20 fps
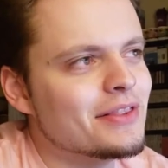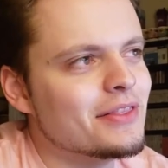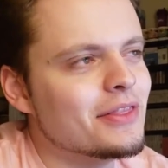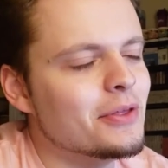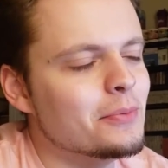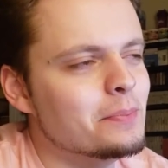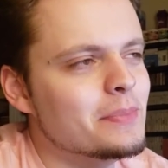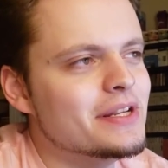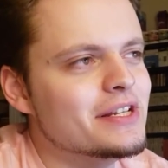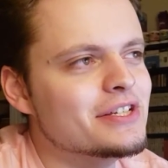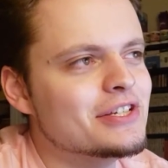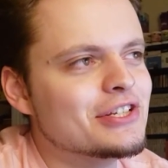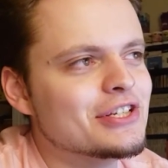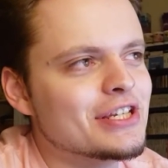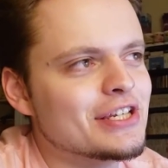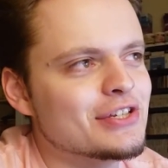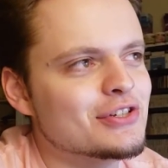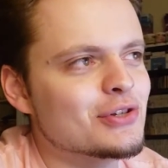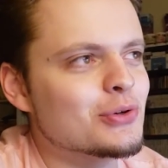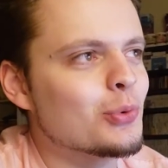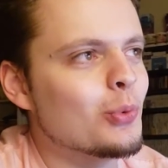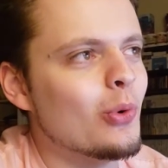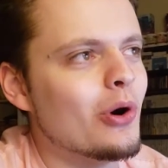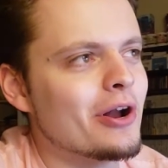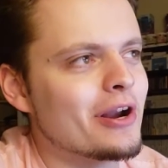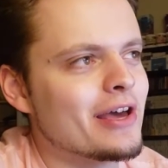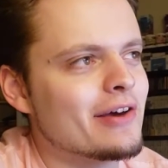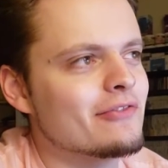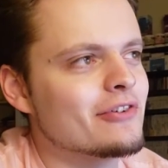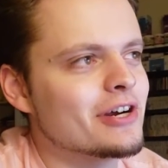The mid-season
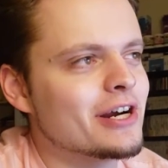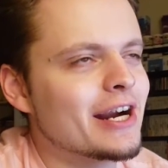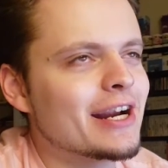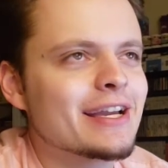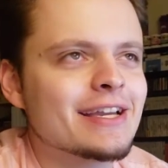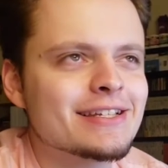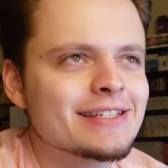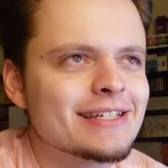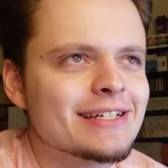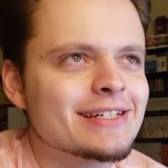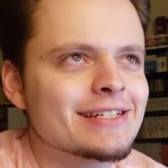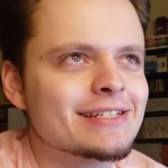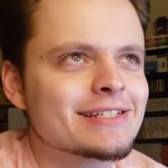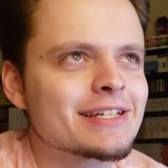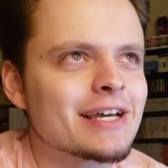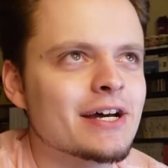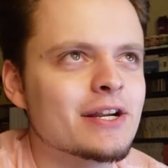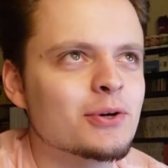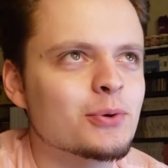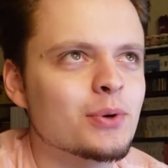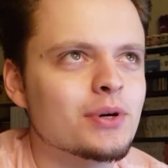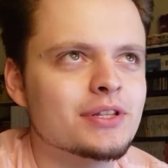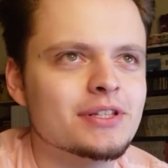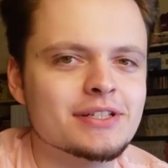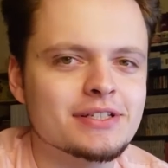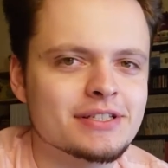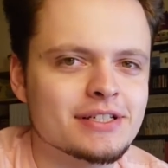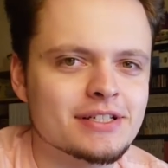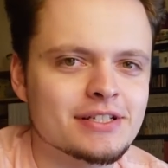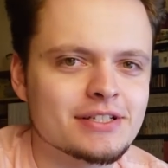whatever. I guess that is kind of what
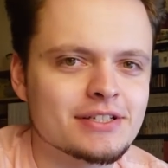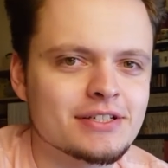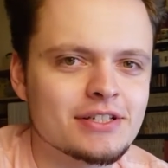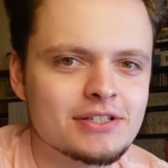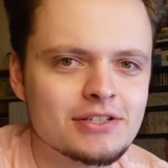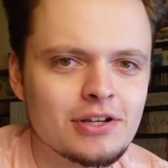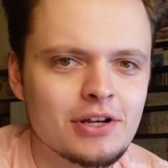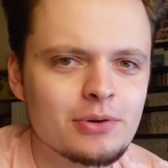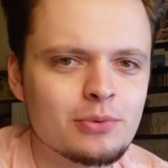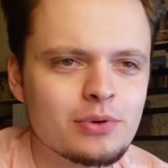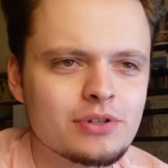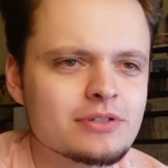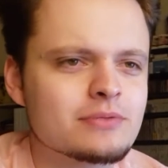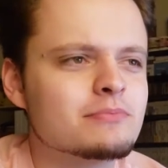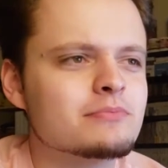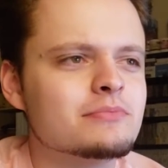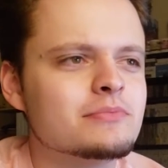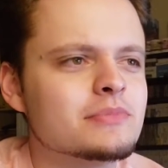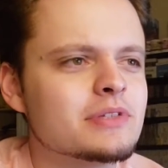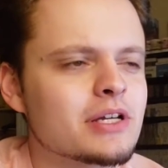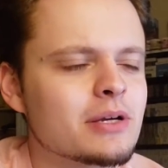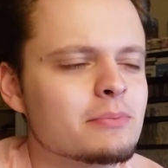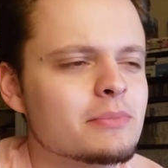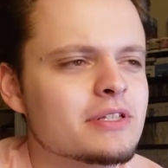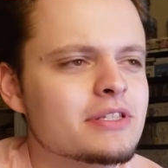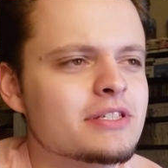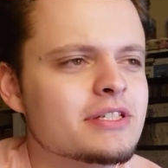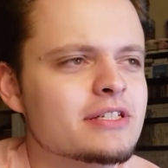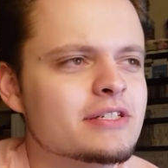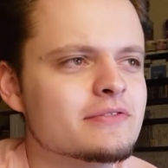this is, because it wasn't like a
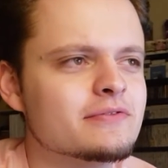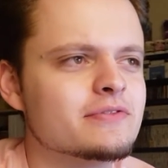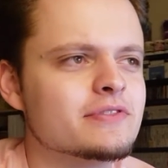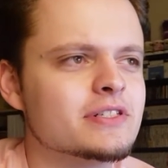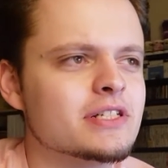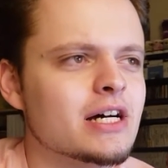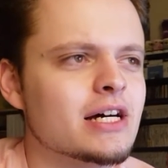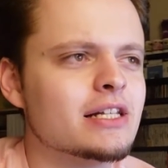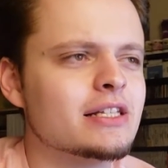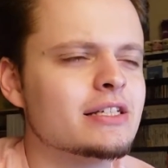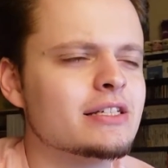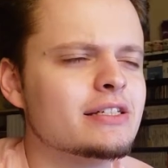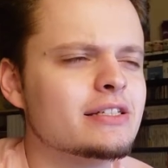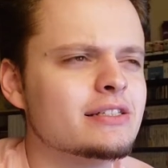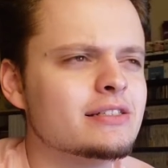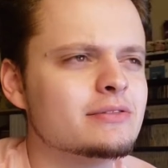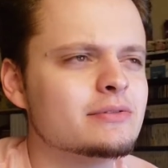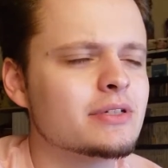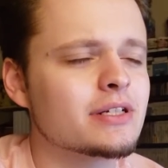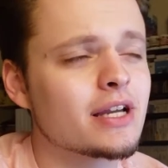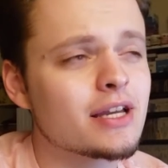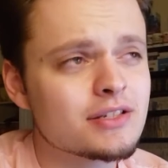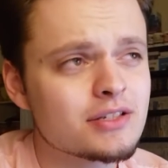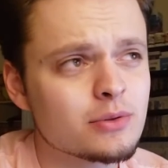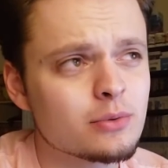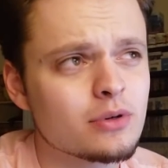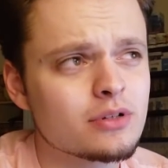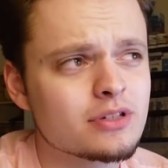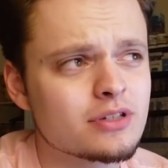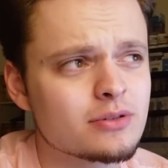mid-season finale. Well, I guess it
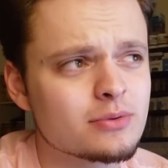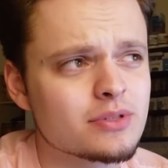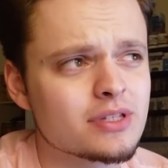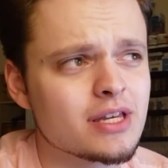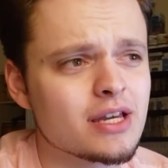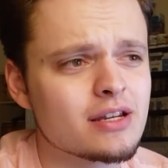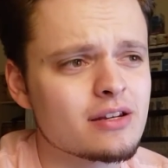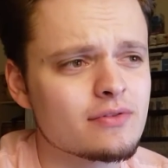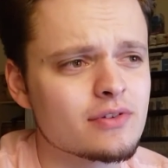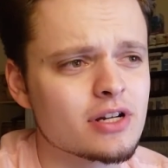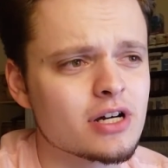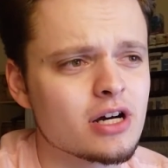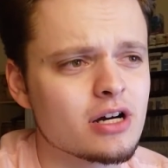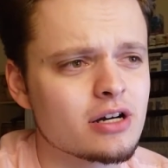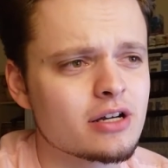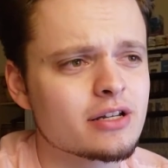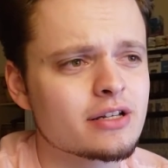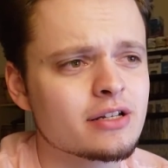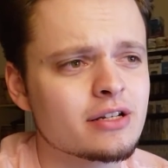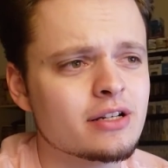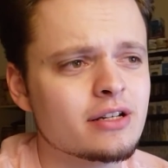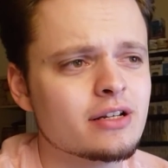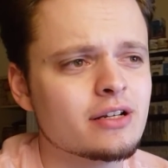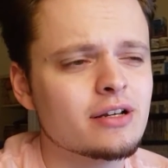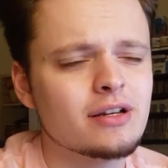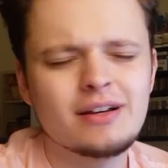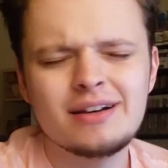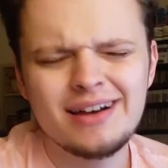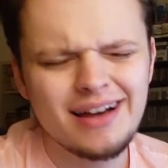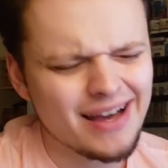was, because it was the end of an arc.
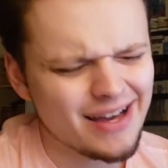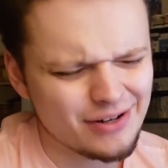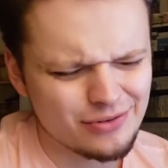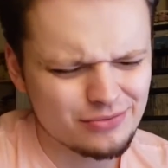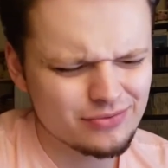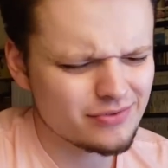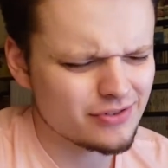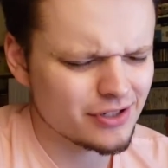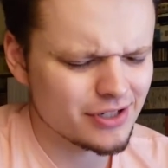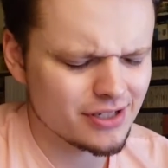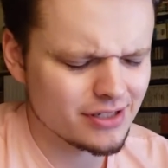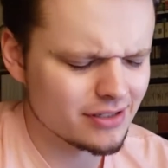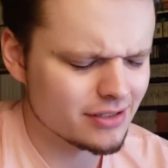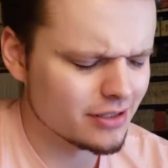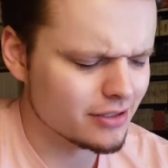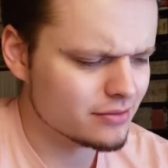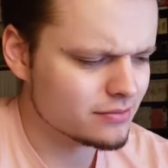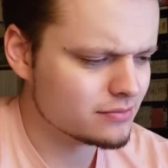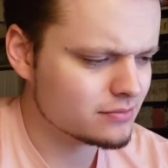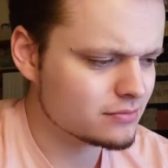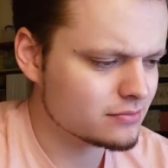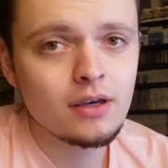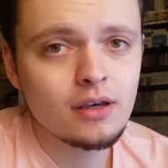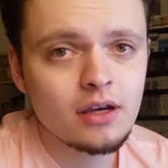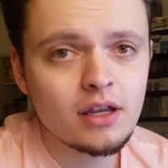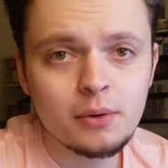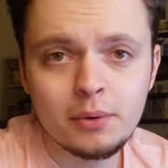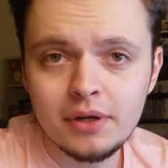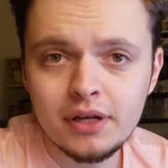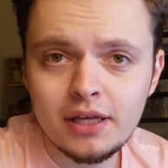I don't freaking know.
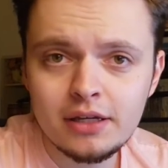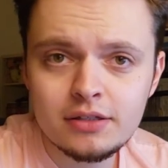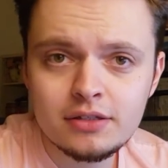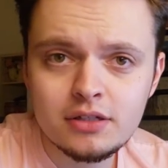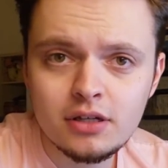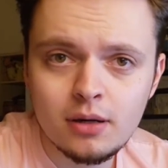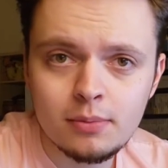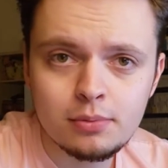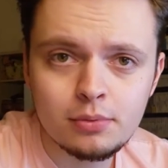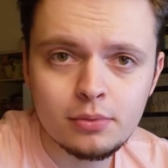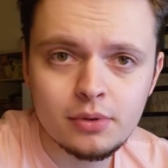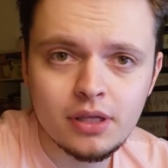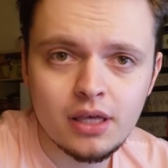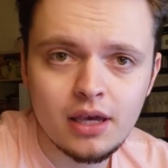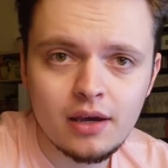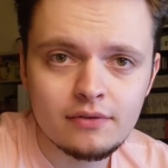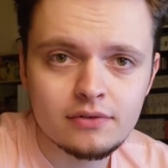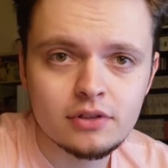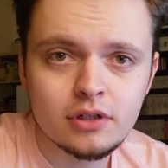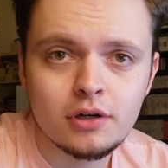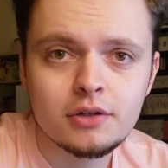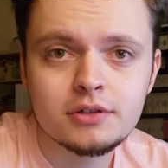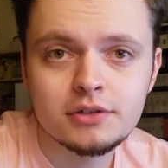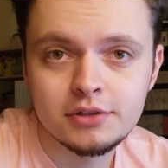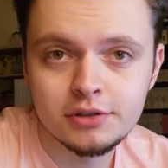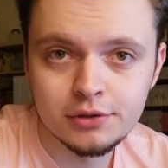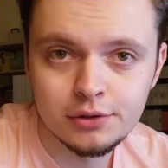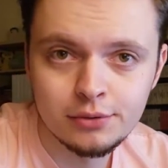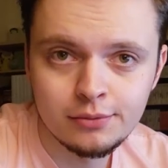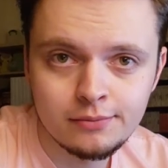Anyway, next up we have Doctor
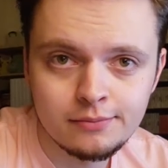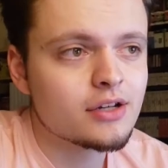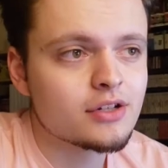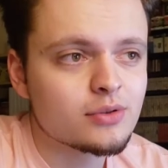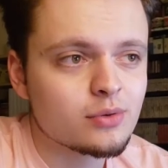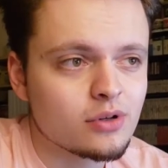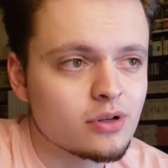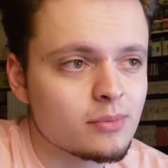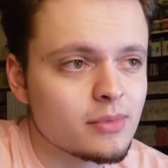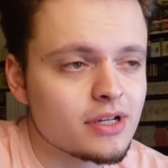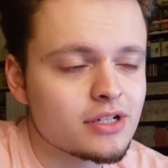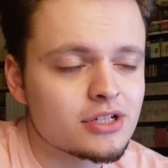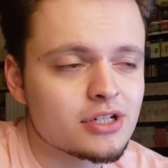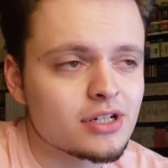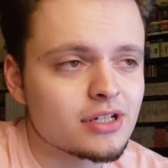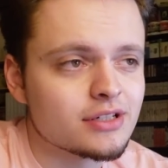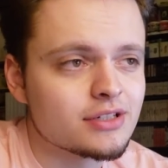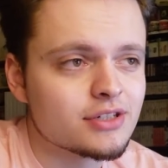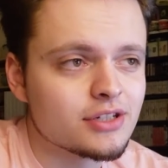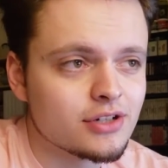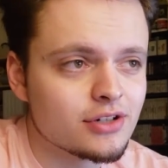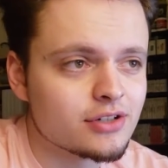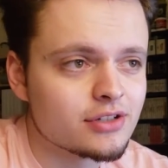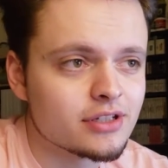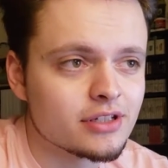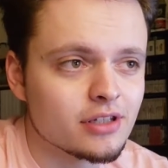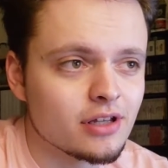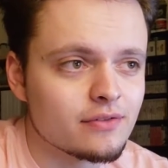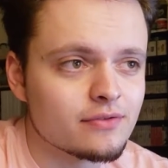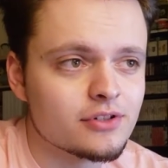Who. I just want to mention I seriously
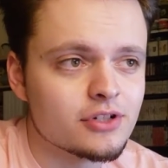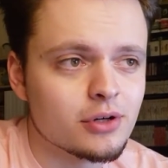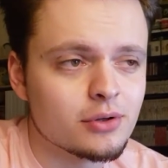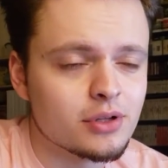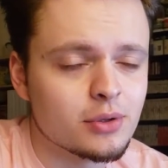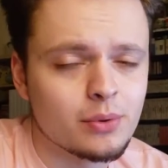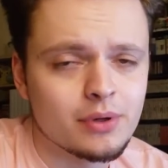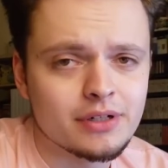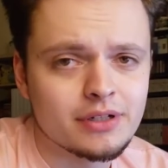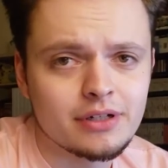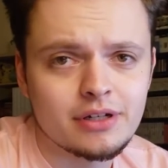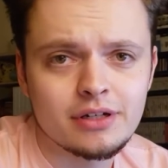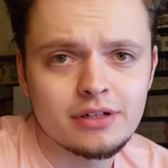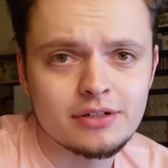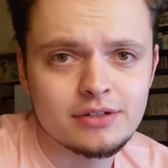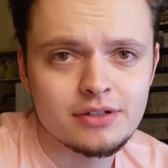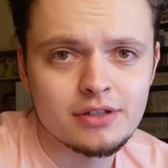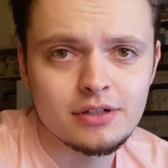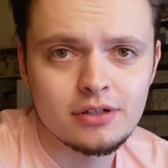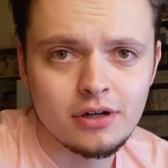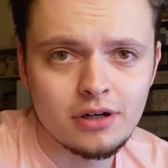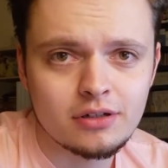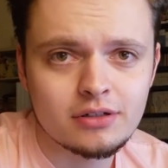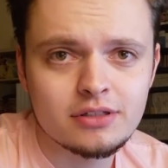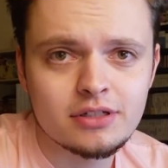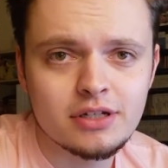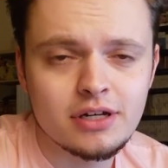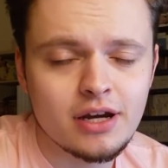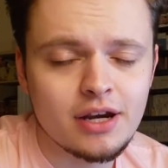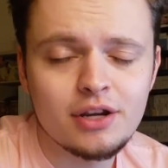love Jodie Whittaker as the
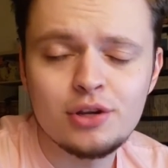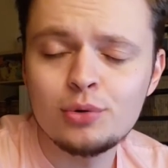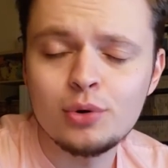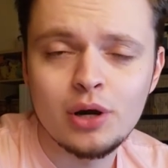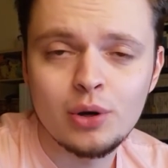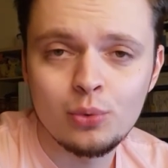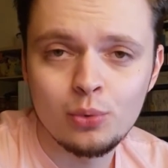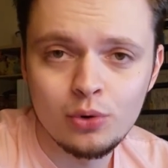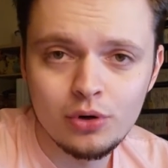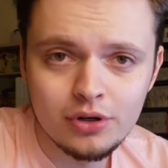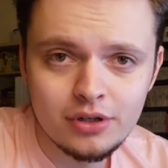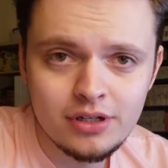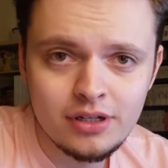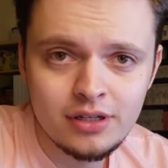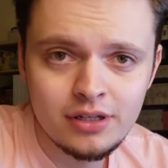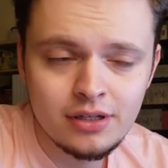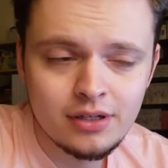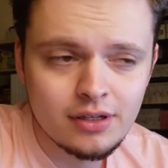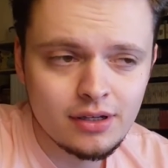Doctor. I knew I would.